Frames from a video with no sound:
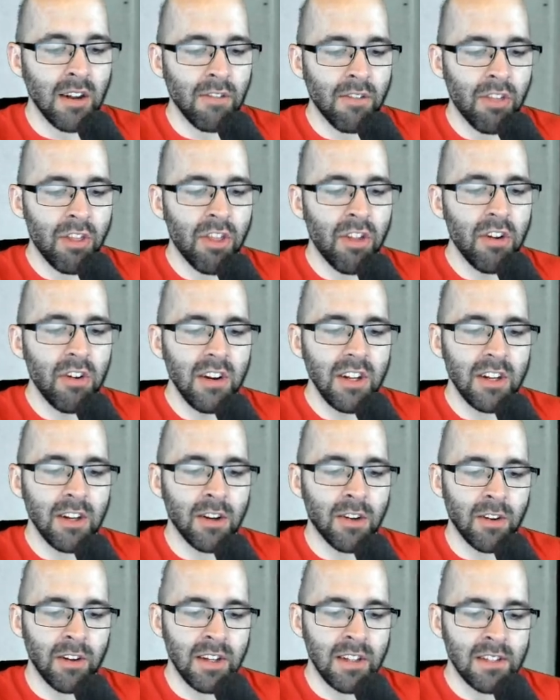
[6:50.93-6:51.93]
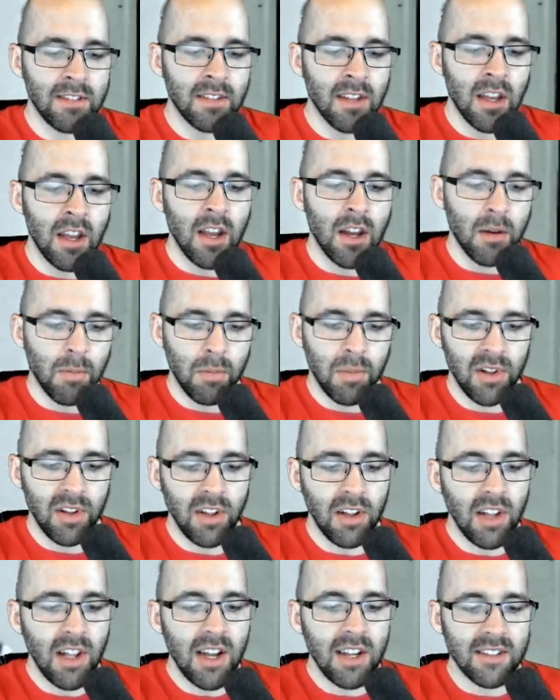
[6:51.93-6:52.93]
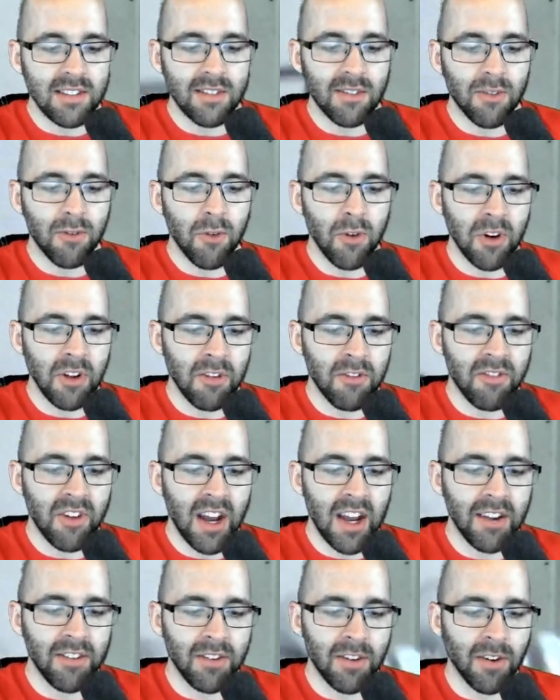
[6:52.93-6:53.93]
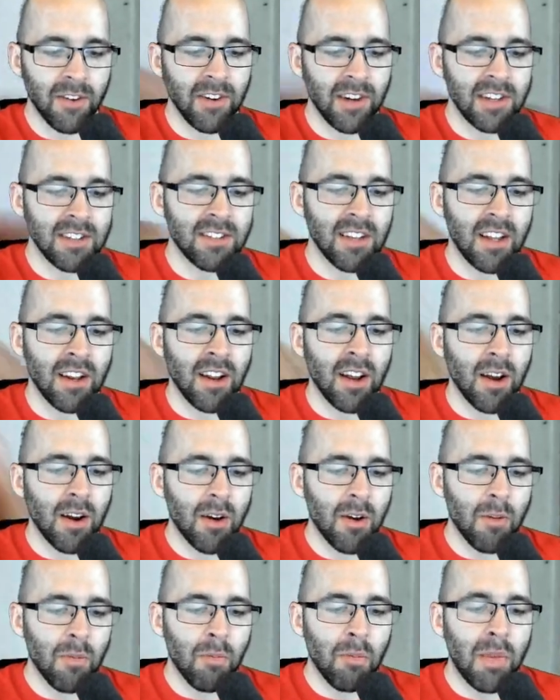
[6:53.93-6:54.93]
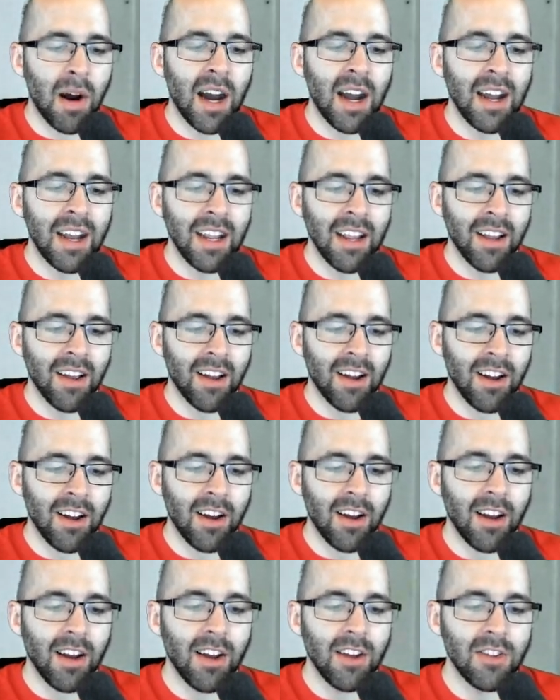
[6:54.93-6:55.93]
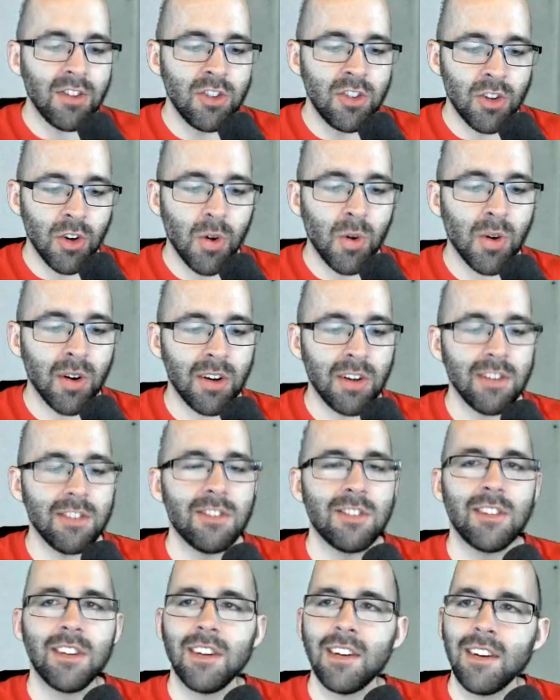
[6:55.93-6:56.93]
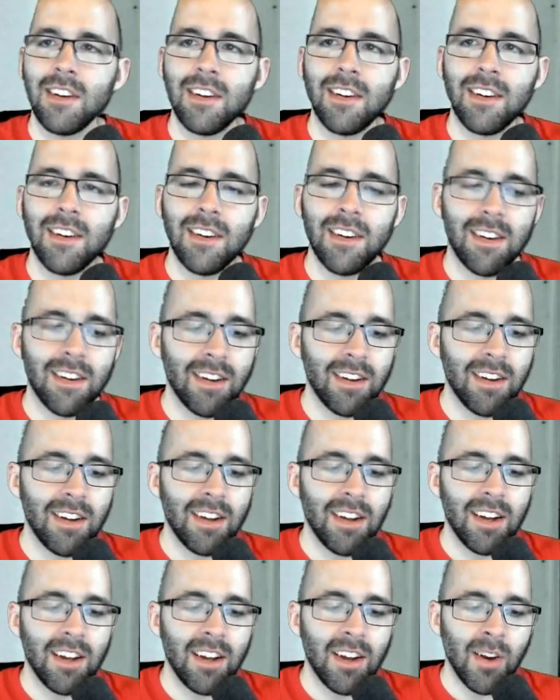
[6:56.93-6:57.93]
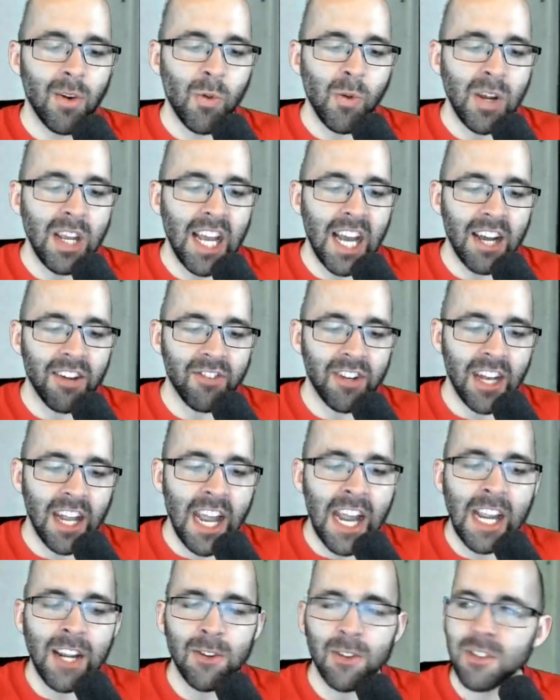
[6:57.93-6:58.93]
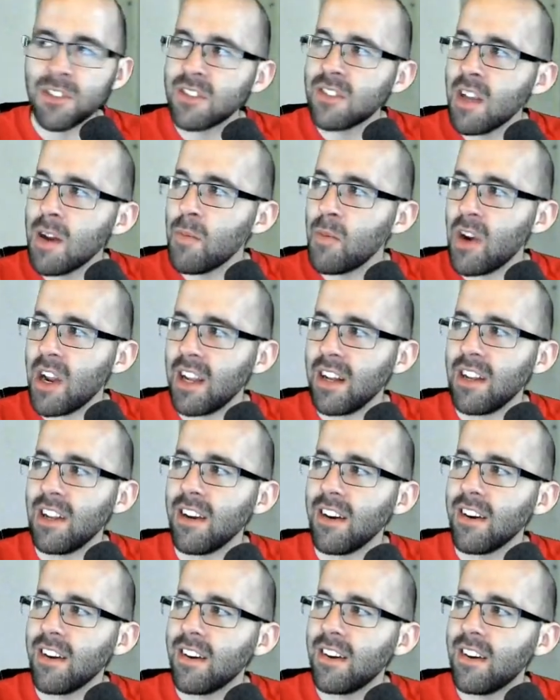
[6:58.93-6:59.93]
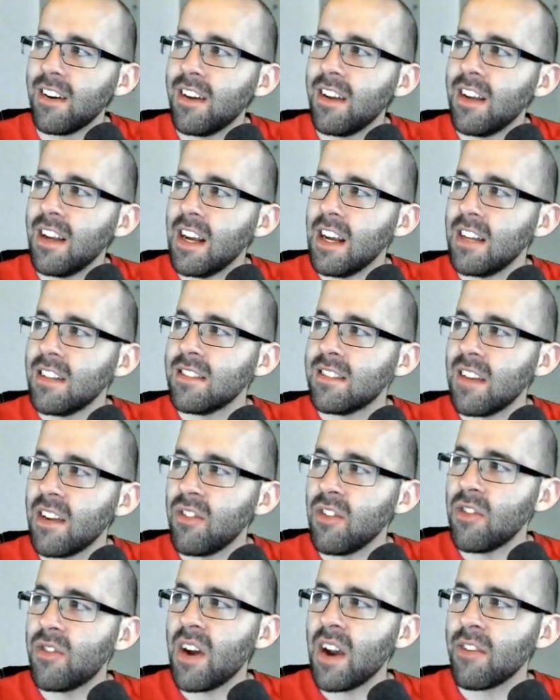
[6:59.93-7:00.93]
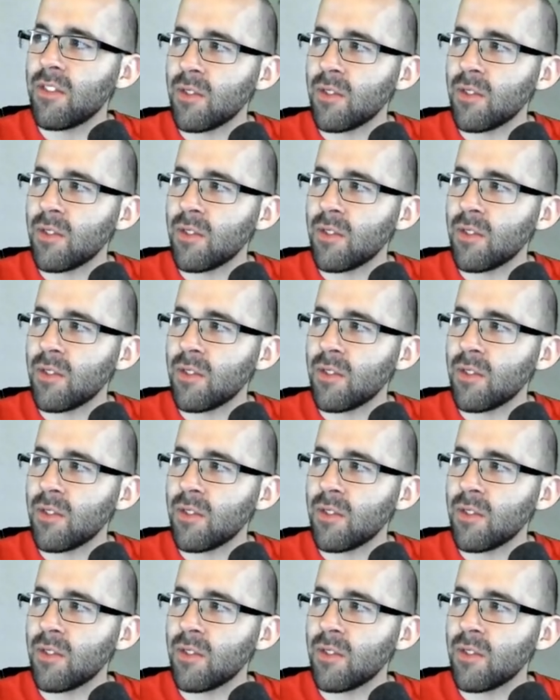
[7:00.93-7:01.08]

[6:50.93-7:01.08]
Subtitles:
of 30 degrees plus 45 degrees. And by George, we have an angle sum right here. 75